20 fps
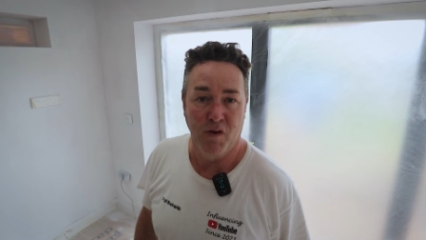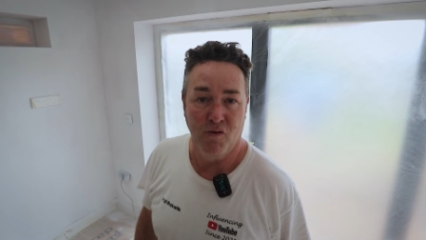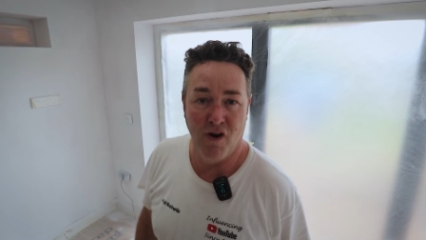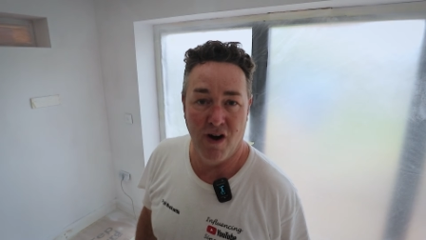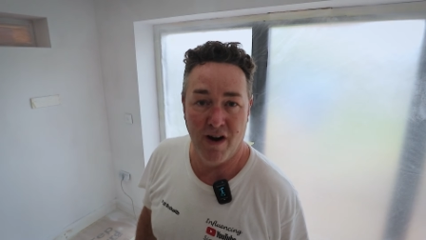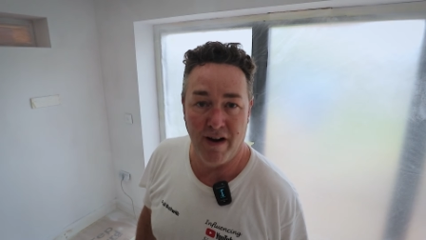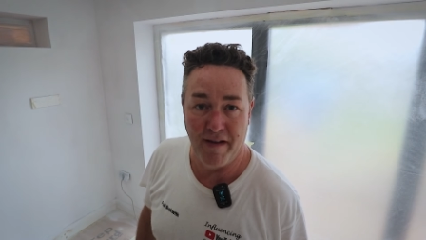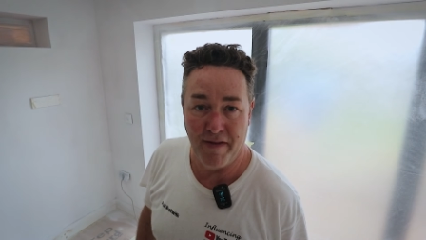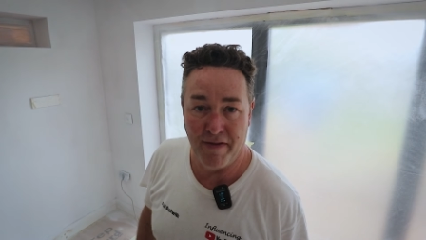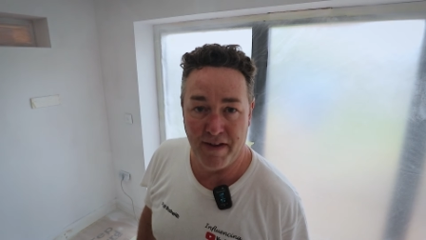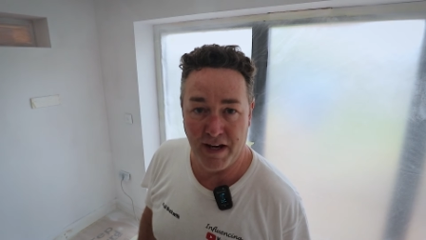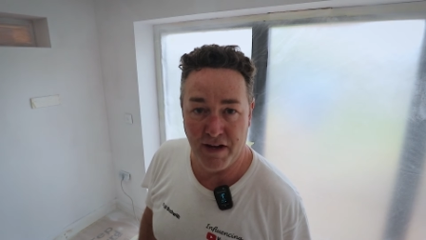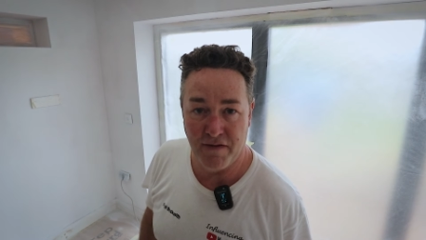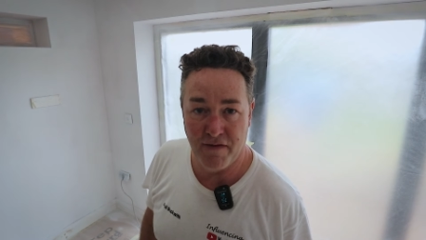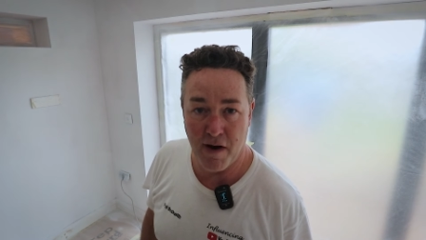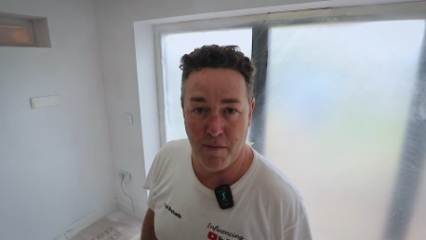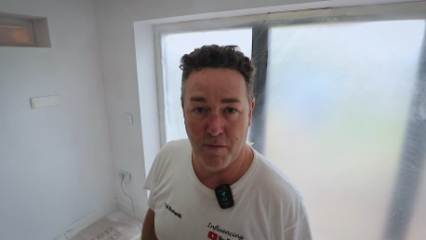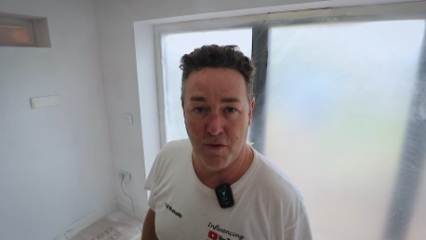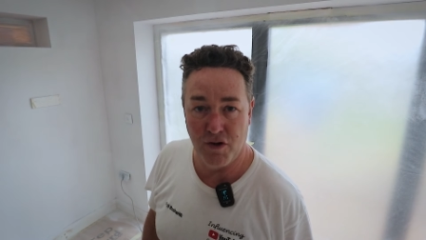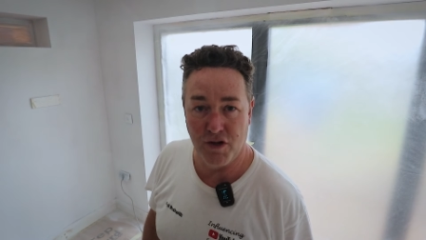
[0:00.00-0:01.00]
Right, thank you
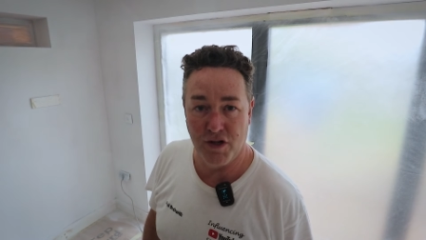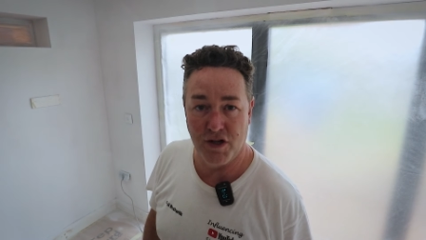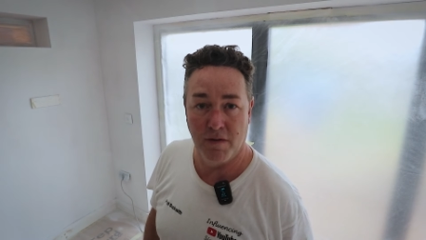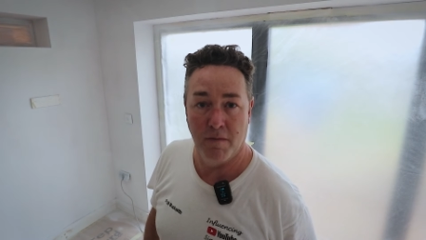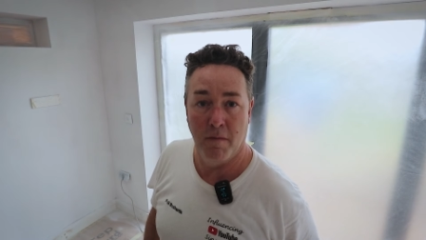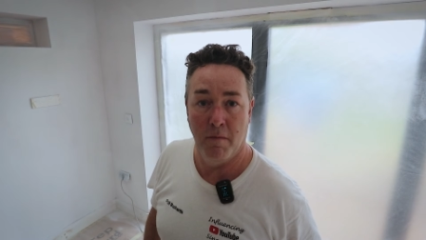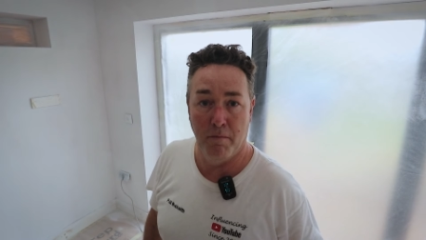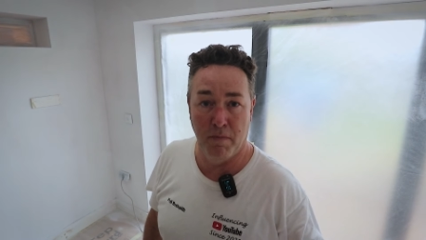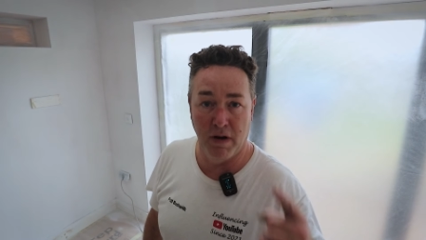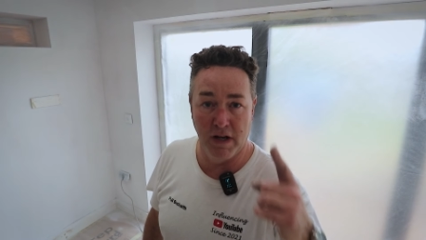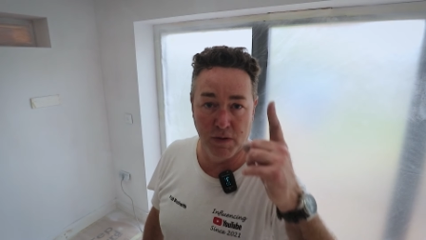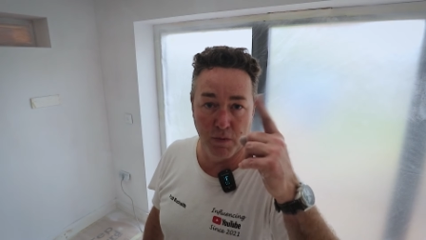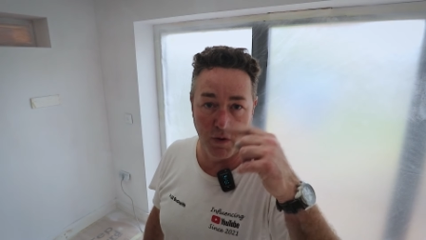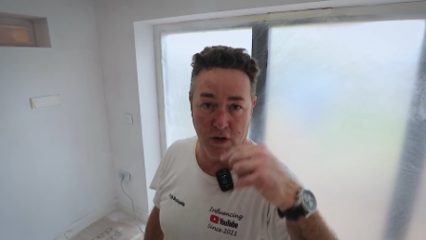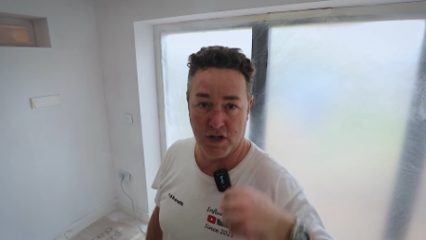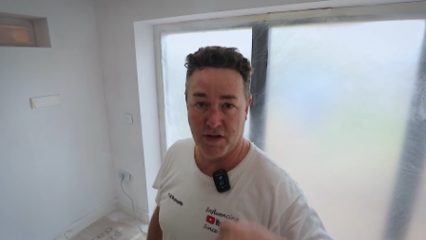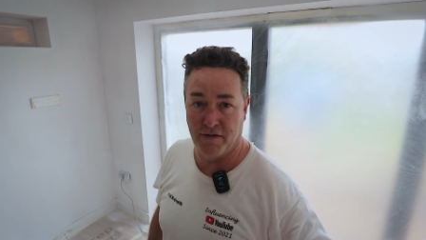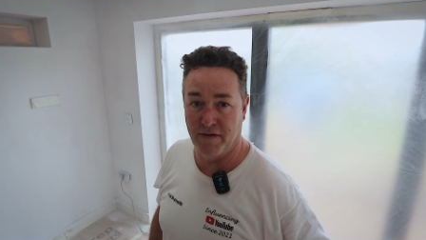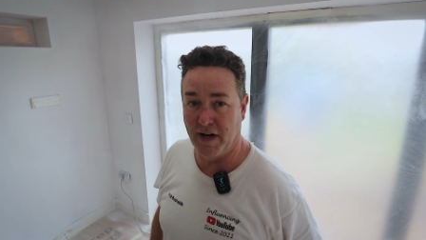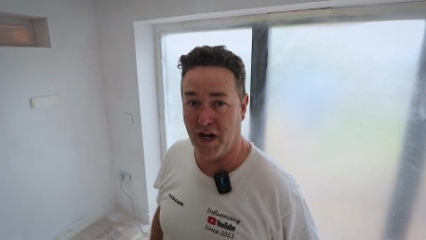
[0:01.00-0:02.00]
very much. Please
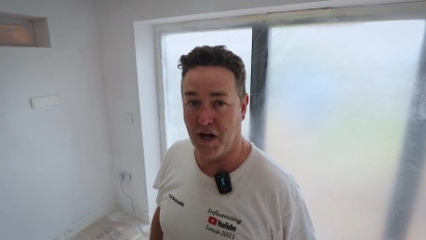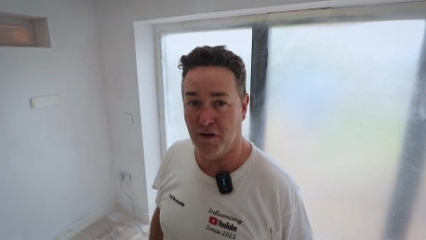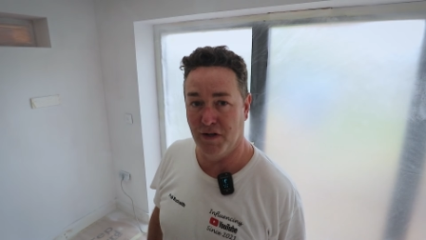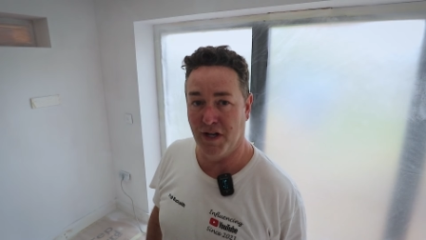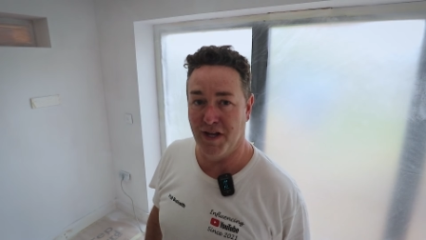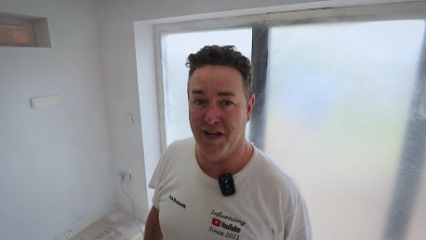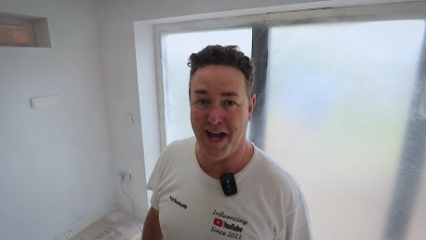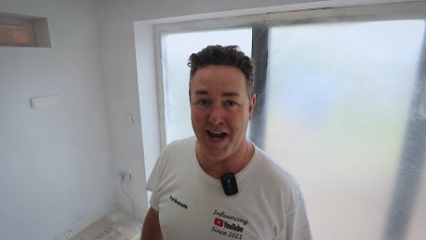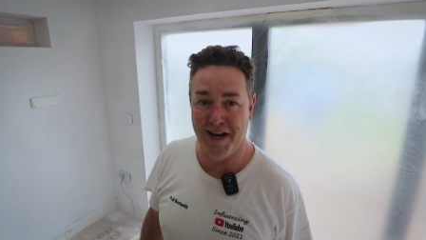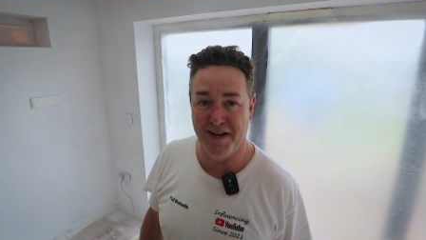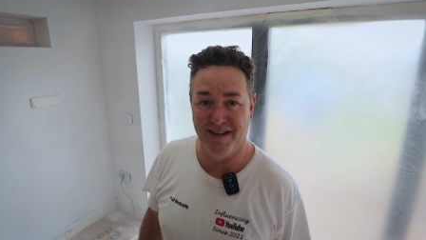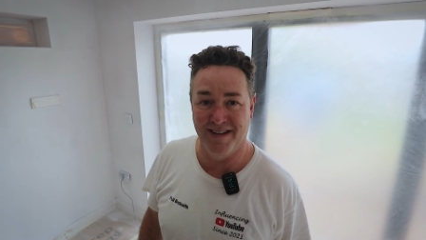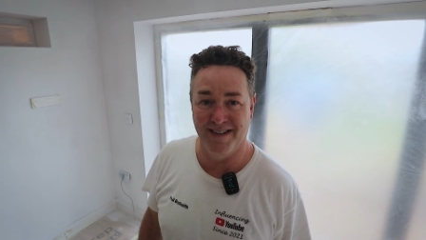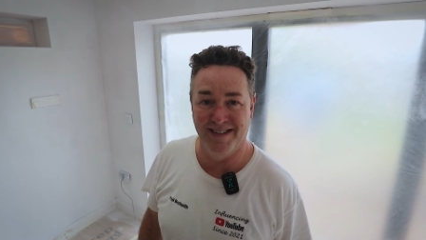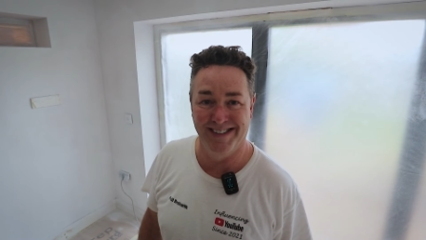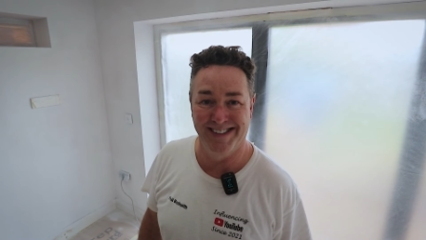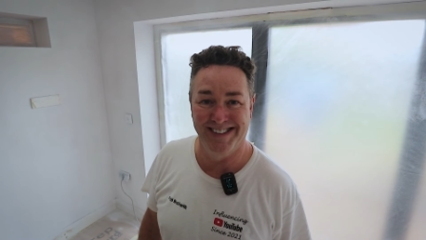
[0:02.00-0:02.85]
watch the videos at the end.